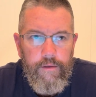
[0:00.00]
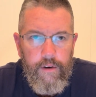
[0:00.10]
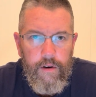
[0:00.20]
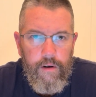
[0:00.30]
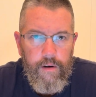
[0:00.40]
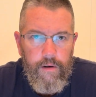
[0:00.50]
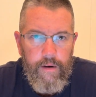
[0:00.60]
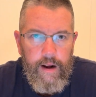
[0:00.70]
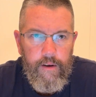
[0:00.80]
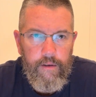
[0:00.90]
for
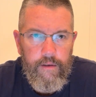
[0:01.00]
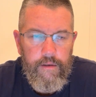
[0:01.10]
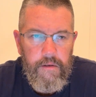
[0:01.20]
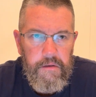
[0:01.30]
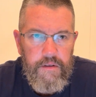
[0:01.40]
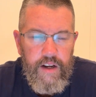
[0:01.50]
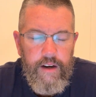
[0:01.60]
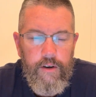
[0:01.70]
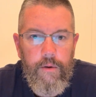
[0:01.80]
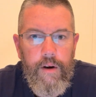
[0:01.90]
around
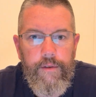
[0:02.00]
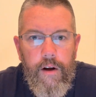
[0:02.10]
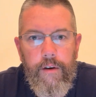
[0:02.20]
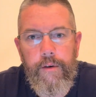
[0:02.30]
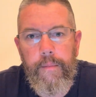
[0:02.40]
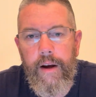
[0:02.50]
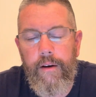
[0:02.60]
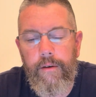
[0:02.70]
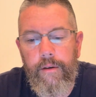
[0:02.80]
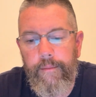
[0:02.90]
$10 to $12 a pound.